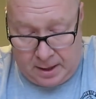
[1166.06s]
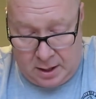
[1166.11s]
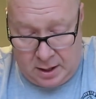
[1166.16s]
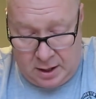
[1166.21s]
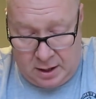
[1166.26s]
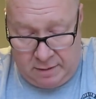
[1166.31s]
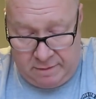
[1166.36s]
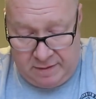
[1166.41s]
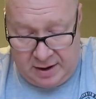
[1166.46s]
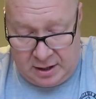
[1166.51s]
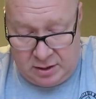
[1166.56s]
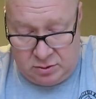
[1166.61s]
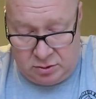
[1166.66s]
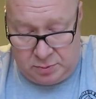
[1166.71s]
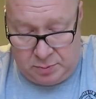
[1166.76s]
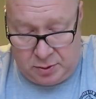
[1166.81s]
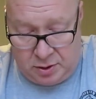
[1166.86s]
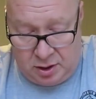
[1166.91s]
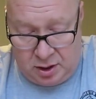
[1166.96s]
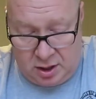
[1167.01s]

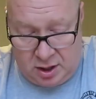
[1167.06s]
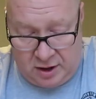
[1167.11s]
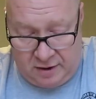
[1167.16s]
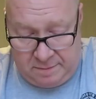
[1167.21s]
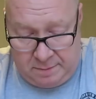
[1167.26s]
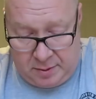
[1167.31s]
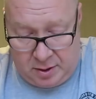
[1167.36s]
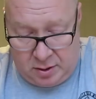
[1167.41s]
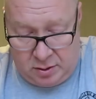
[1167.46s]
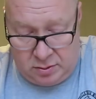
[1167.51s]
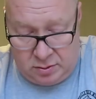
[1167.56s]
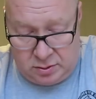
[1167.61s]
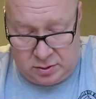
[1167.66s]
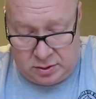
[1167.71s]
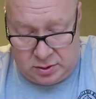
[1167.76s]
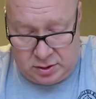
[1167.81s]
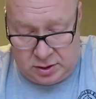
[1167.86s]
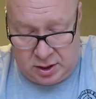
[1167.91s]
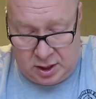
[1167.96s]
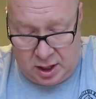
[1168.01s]
Vandals put
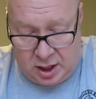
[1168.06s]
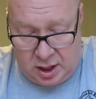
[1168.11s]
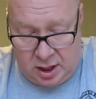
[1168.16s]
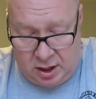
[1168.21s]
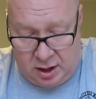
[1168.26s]
a